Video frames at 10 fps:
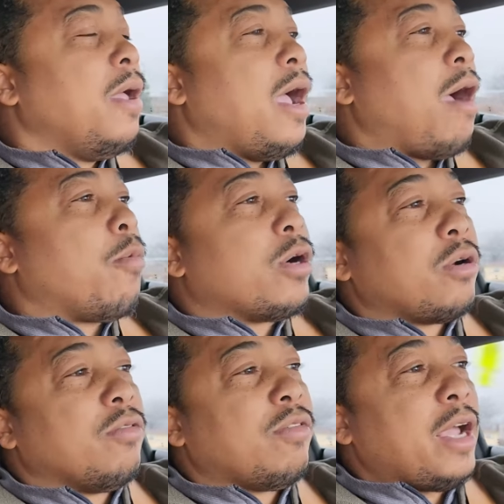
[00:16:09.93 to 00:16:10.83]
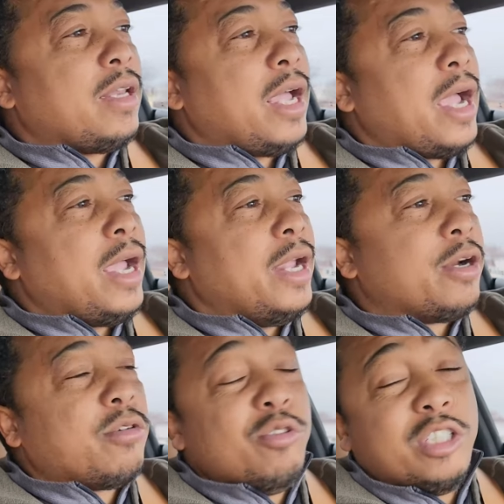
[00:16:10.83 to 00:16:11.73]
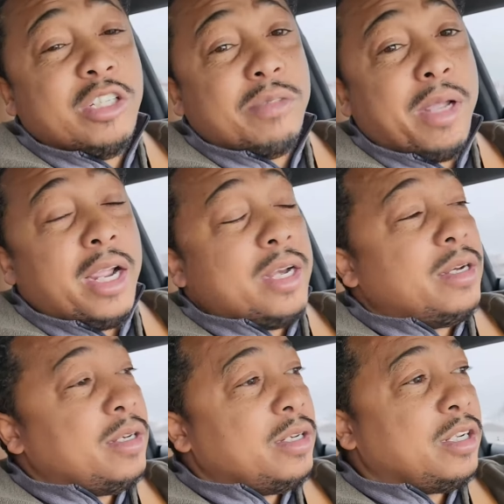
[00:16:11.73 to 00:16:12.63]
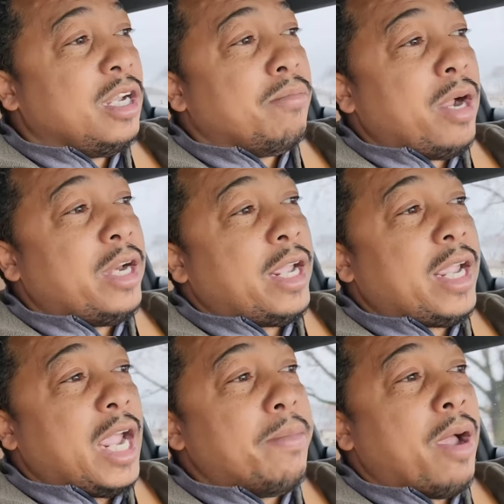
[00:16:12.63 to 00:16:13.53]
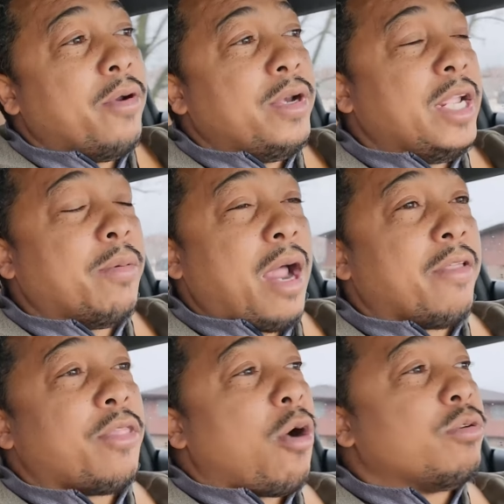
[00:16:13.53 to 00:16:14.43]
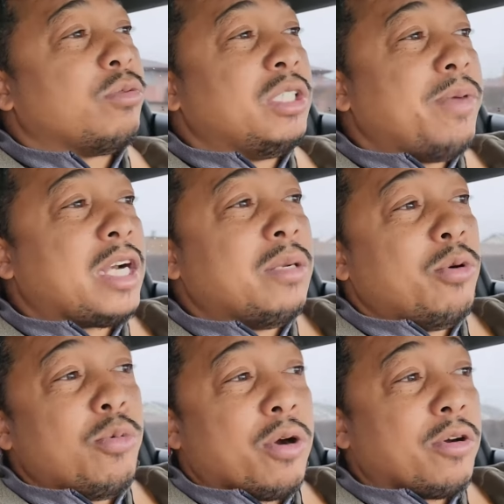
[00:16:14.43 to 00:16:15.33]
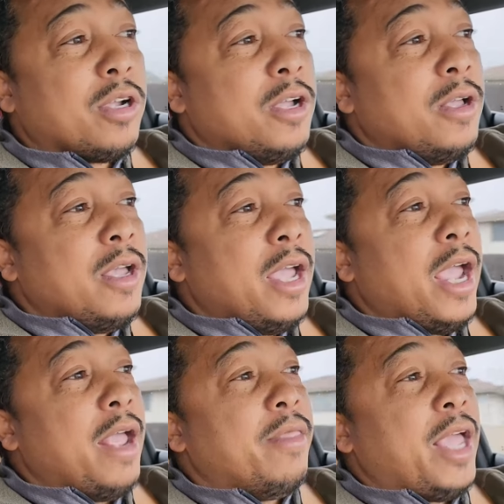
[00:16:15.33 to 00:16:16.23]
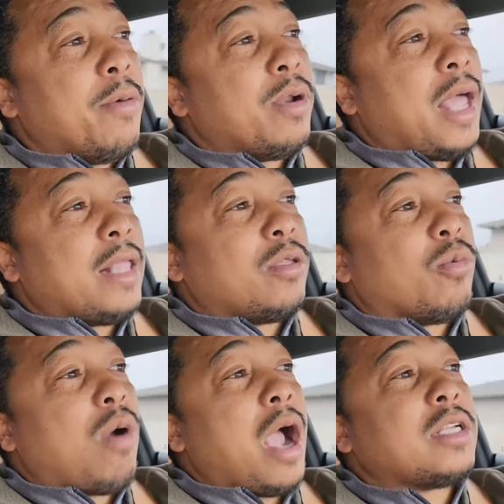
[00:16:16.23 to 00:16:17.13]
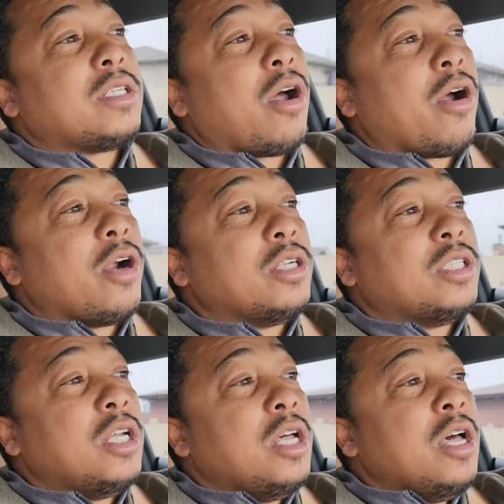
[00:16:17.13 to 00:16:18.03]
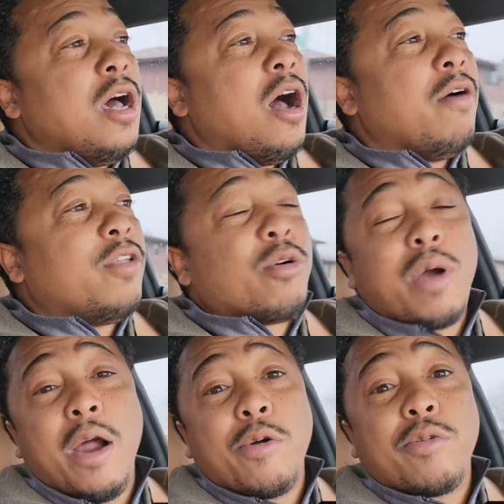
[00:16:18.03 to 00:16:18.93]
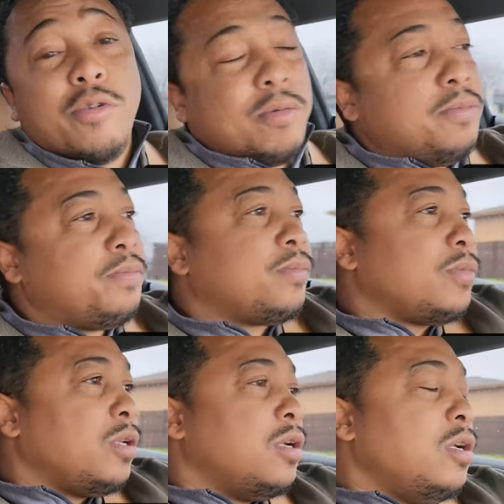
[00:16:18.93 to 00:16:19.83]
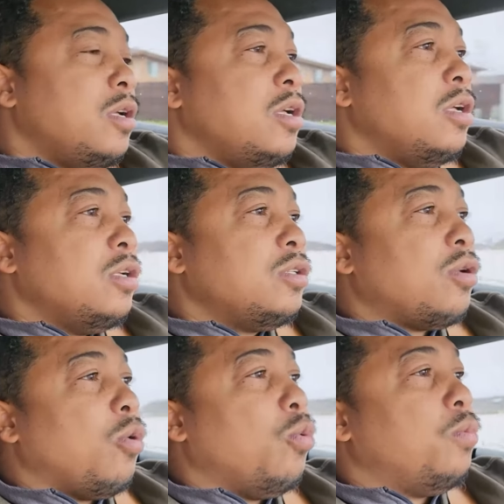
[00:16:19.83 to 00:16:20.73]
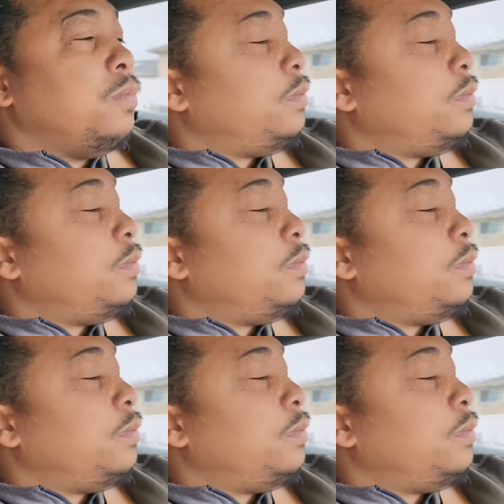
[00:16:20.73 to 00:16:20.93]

I worked in the flight line, and the crew chiefs made good money. They came out and did what I thought was respectable work, and they were like the rock stars of the ground crew. So